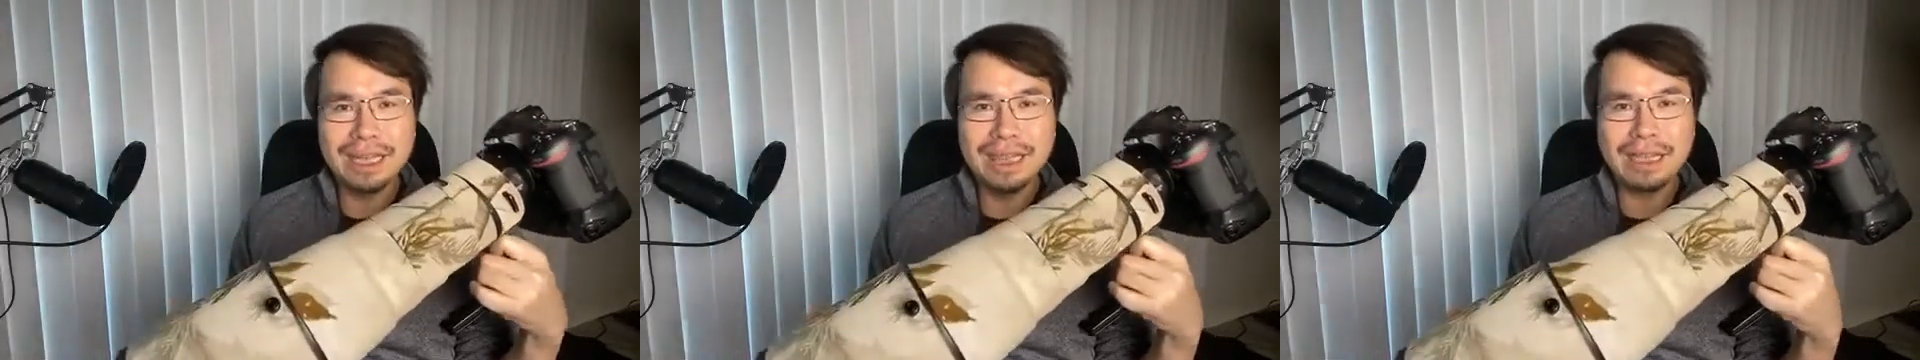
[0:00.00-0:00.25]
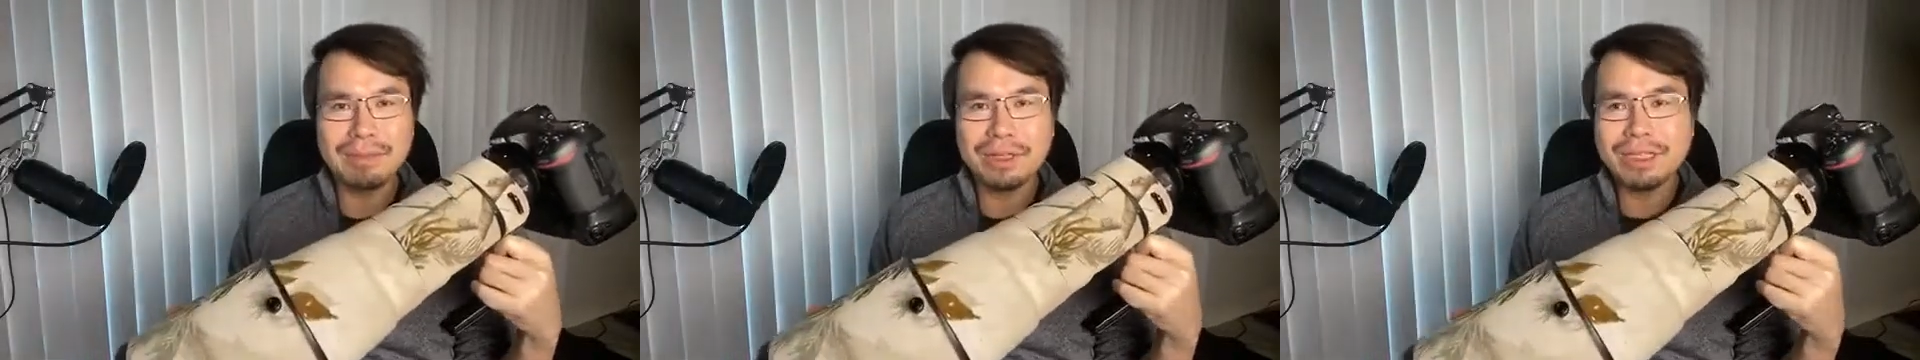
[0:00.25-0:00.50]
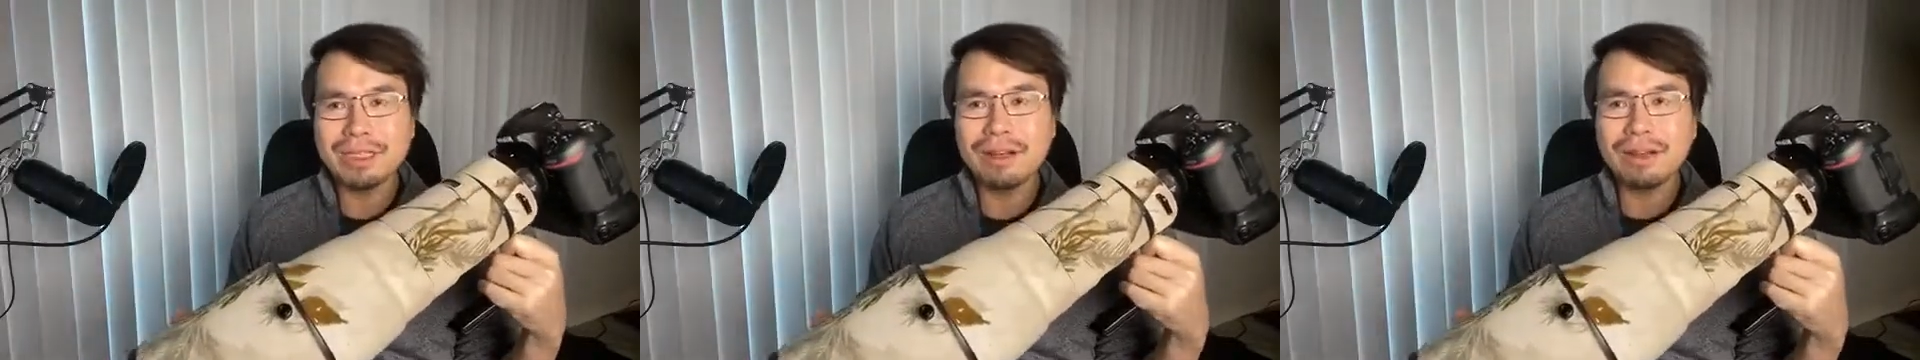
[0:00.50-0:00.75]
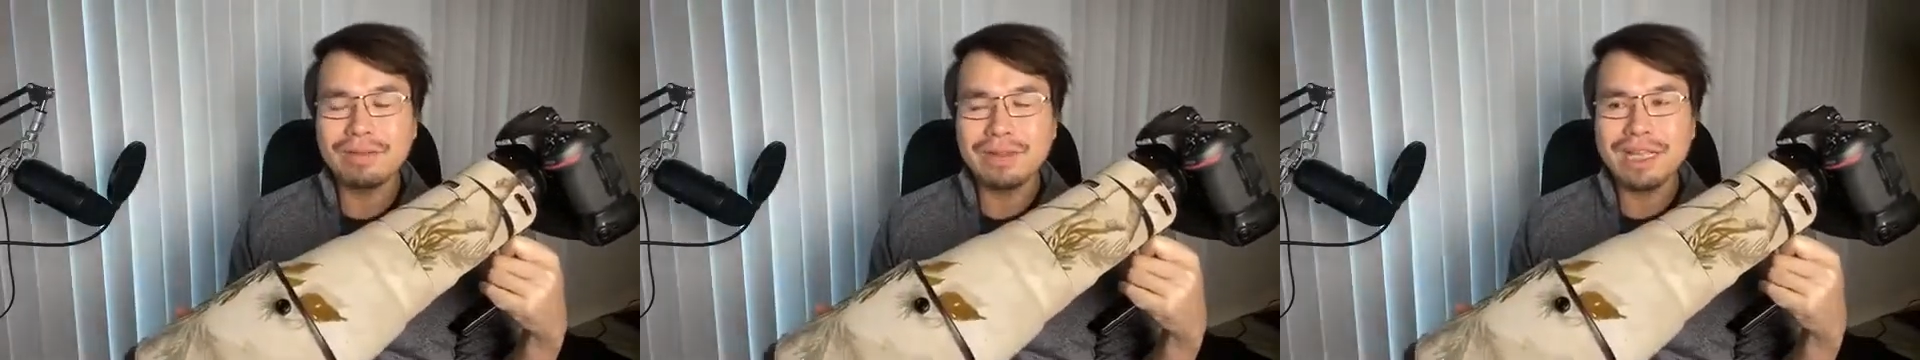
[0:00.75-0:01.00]
I think, because a
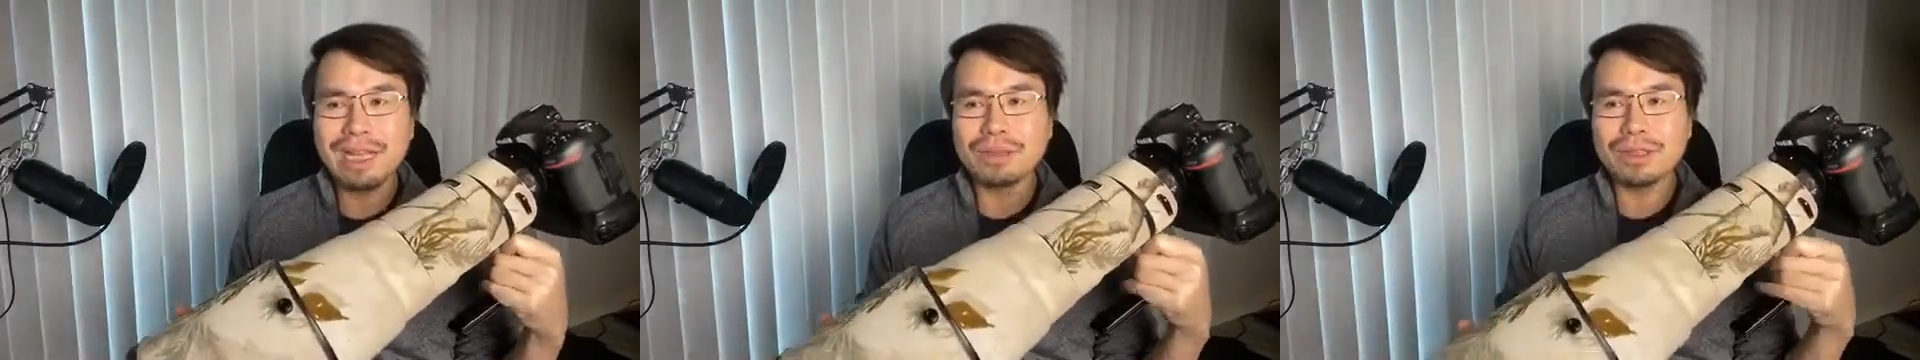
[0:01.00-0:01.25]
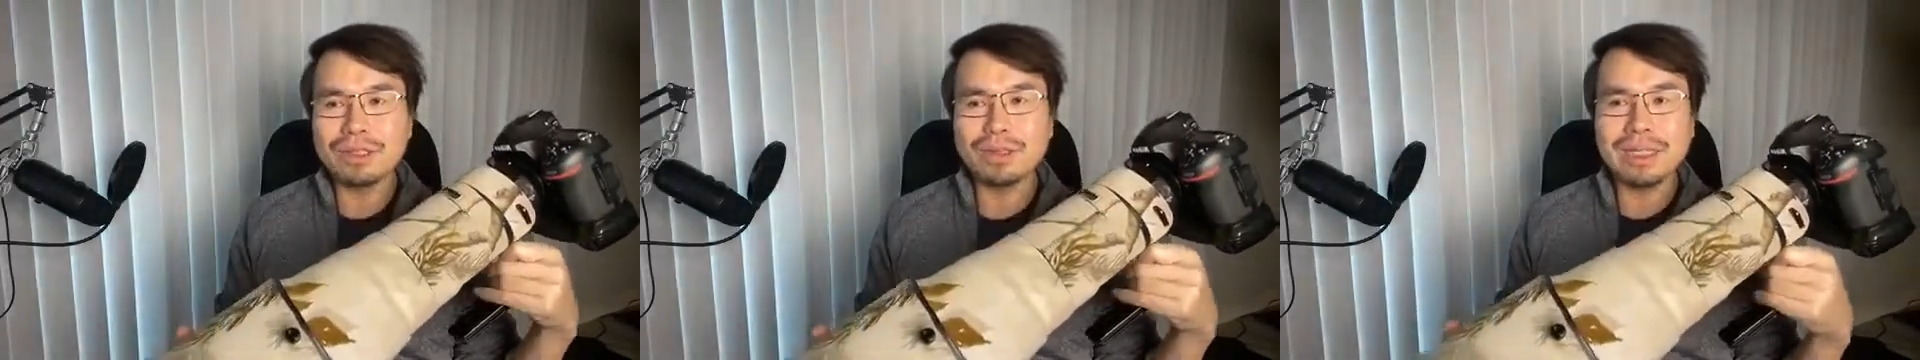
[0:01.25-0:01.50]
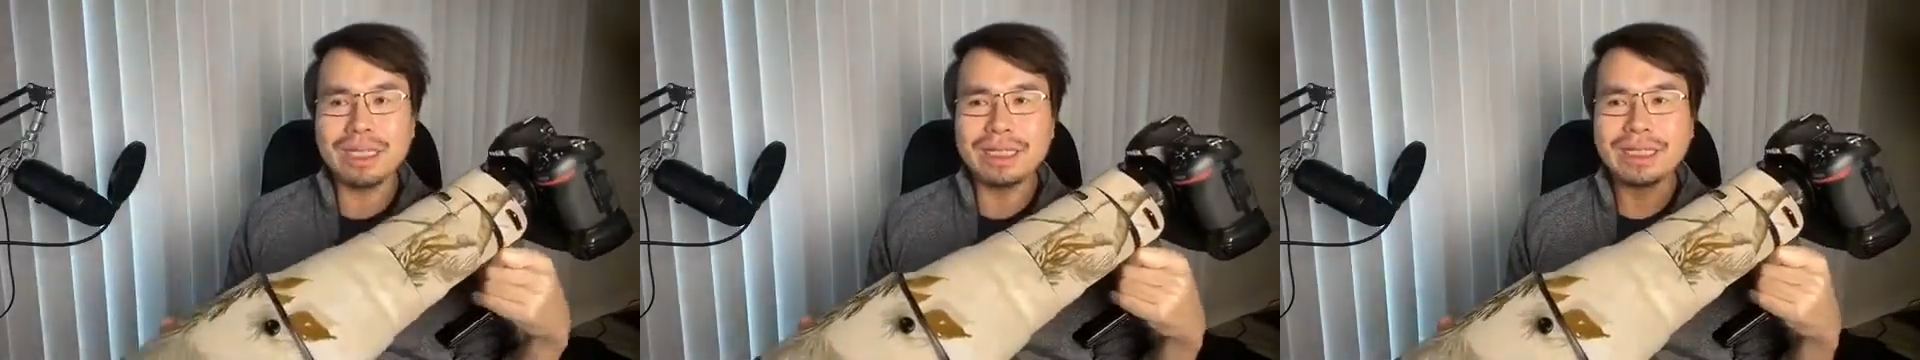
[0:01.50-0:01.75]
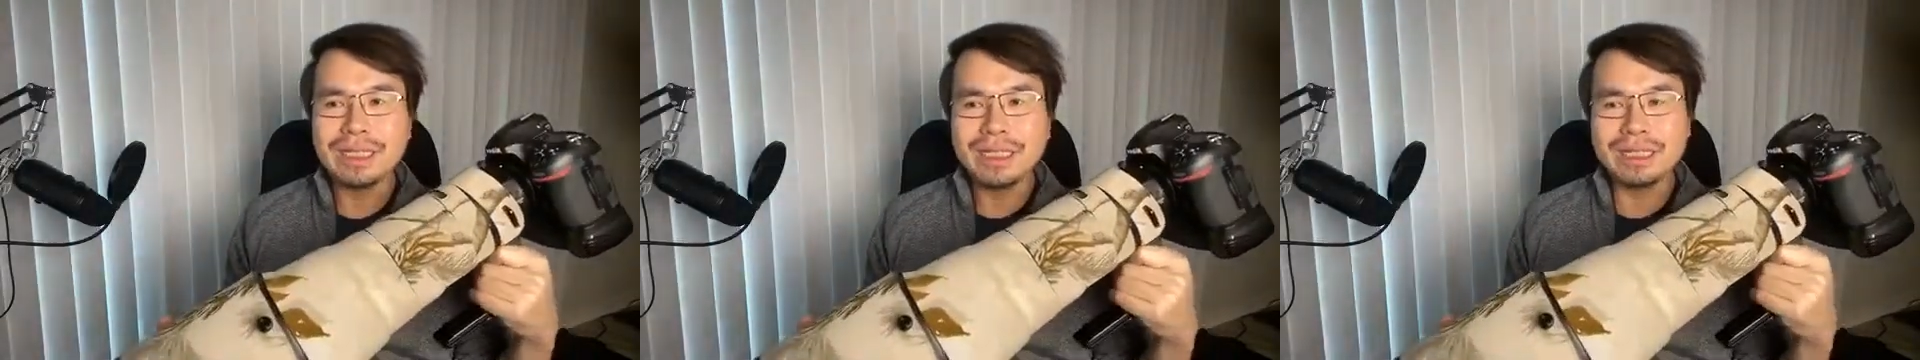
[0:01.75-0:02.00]
lot of the time you're shooting